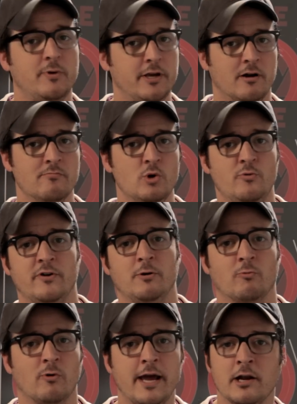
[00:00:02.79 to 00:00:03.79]
We are
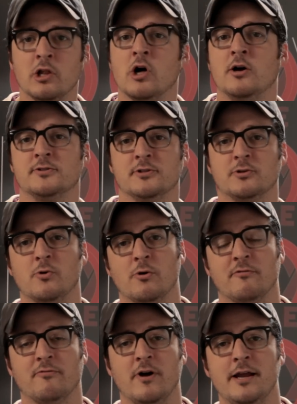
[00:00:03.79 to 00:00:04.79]
moving right along to the
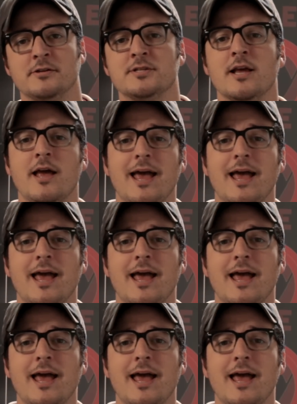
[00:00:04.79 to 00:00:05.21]
quarterfinals,